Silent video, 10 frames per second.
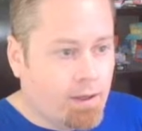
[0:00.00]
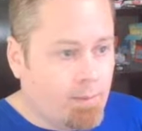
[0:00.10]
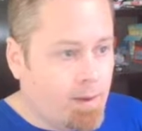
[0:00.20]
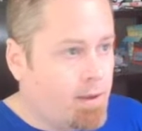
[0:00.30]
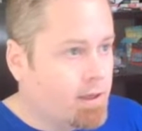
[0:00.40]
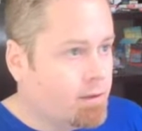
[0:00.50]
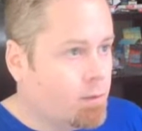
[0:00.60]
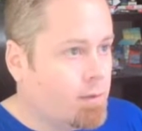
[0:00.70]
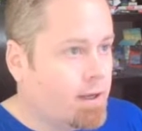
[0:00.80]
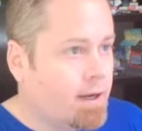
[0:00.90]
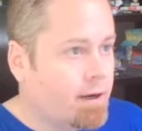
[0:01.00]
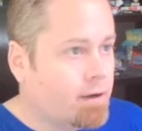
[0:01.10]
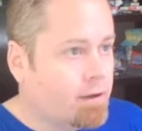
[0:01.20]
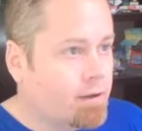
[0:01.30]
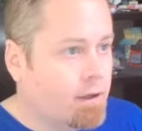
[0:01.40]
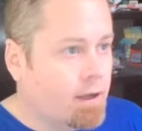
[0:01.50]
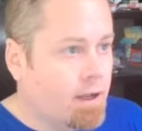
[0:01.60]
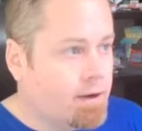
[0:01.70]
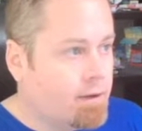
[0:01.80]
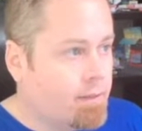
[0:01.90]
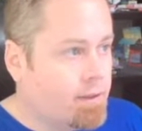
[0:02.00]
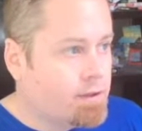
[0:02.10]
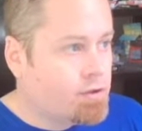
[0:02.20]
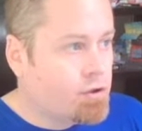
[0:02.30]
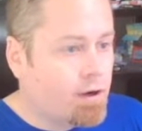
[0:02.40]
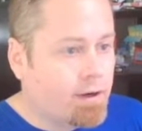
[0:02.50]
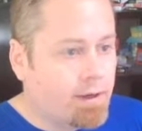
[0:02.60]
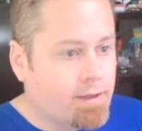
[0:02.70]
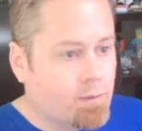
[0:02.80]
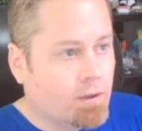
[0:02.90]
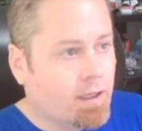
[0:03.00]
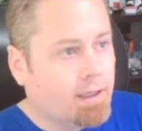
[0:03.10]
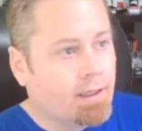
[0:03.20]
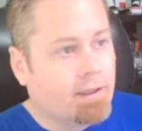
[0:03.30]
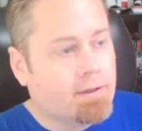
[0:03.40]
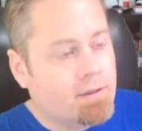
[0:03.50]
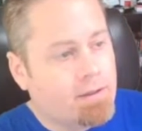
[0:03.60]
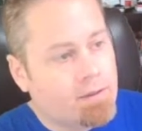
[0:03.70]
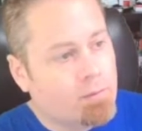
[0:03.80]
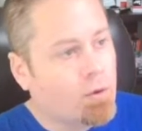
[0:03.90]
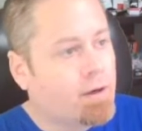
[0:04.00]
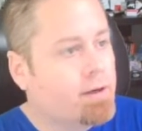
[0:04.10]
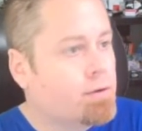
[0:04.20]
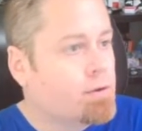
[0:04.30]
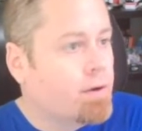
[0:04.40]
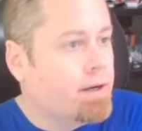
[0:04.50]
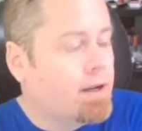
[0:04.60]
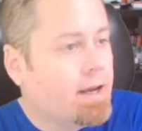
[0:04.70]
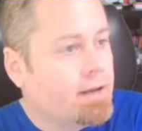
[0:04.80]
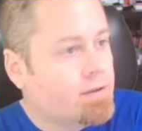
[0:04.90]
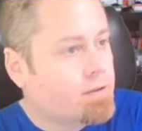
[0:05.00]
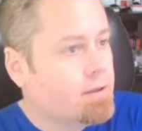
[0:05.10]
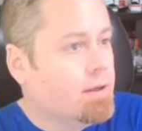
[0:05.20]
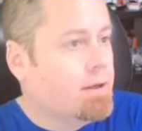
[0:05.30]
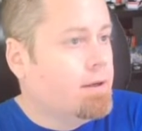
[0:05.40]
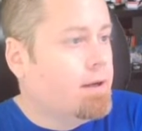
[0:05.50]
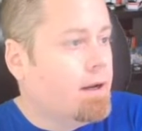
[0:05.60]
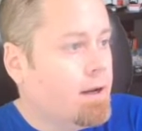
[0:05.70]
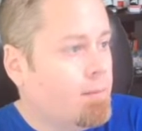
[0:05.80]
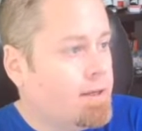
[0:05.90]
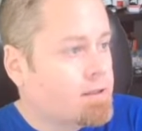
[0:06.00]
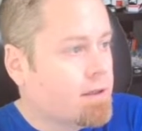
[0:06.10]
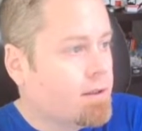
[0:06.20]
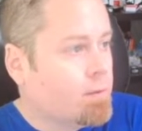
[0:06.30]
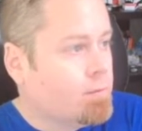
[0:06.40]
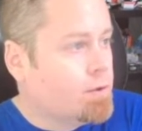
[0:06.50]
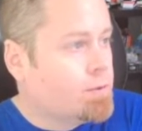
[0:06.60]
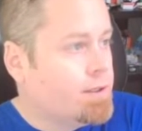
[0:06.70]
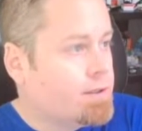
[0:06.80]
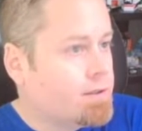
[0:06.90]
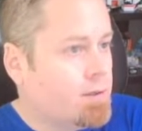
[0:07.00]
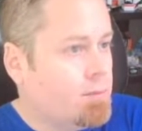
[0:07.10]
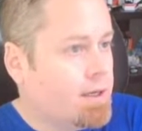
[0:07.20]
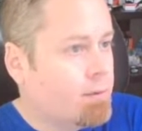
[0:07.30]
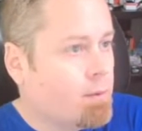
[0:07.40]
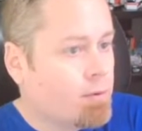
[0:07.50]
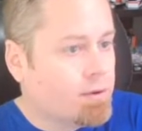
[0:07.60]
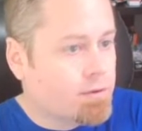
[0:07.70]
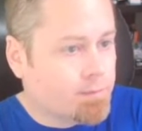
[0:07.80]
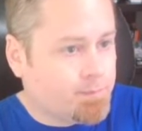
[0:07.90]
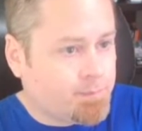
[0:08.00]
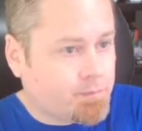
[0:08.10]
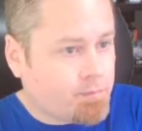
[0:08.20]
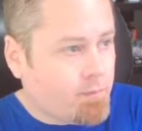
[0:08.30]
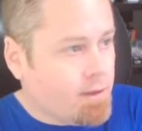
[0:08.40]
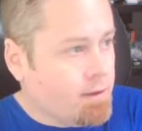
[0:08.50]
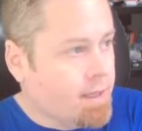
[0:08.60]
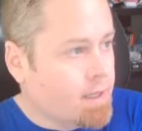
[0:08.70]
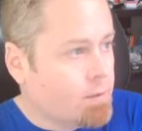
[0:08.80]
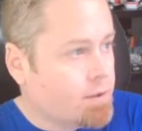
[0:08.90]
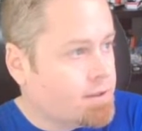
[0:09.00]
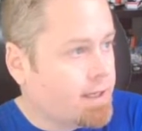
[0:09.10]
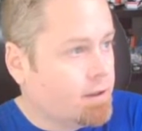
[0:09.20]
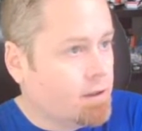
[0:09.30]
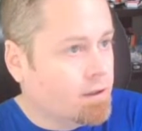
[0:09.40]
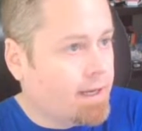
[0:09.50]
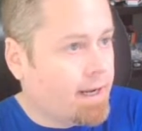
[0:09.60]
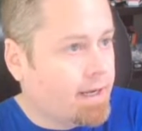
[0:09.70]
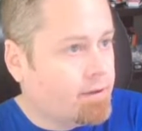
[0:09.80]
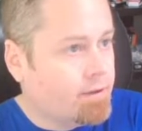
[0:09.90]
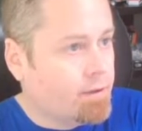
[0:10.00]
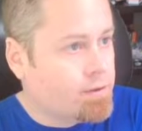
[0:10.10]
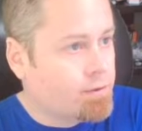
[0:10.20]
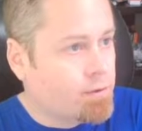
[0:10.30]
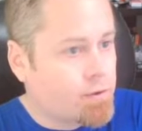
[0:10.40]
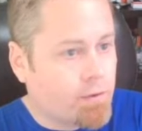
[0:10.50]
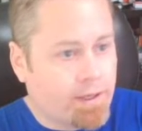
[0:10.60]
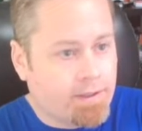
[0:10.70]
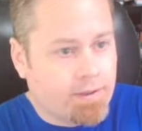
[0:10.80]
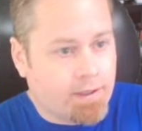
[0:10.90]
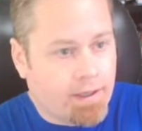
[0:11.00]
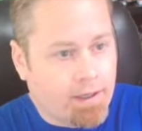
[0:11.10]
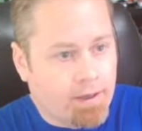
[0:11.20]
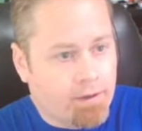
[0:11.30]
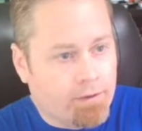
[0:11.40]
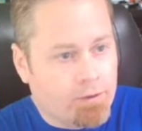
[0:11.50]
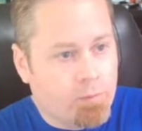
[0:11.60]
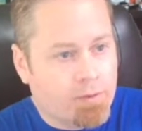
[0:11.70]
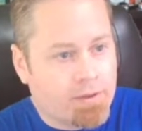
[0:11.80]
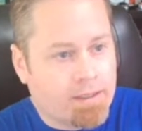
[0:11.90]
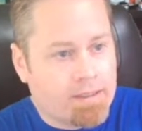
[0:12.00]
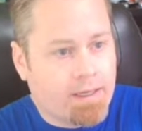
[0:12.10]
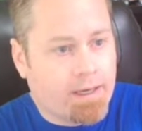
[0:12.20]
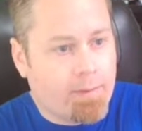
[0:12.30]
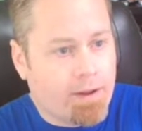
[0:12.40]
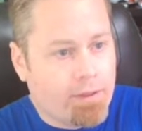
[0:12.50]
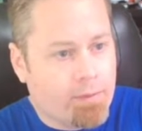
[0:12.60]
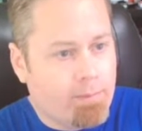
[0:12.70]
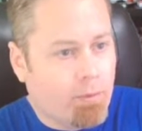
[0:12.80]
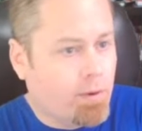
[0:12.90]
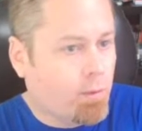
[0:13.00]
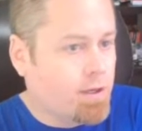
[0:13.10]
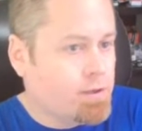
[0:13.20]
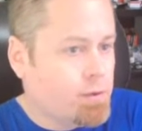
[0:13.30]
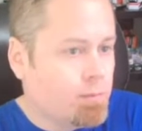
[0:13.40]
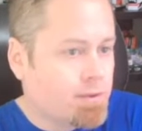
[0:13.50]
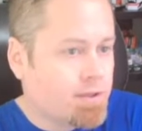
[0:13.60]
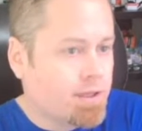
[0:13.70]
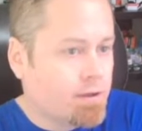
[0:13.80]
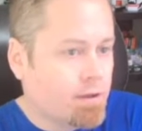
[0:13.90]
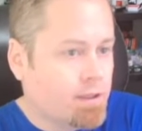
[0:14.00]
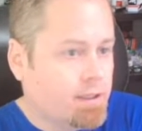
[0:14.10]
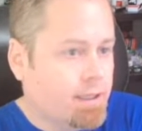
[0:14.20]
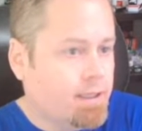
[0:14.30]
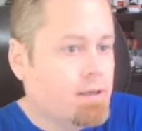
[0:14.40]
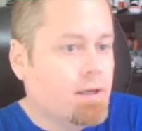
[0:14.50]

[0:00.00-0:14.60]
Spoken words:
maybe head a little bit higher on this chart, as we're likely going to see some more interest rate hikes based on the most recent CPI reports. And then we're taking a look at those interest rates. The 2% sitting at about 3.12% currently.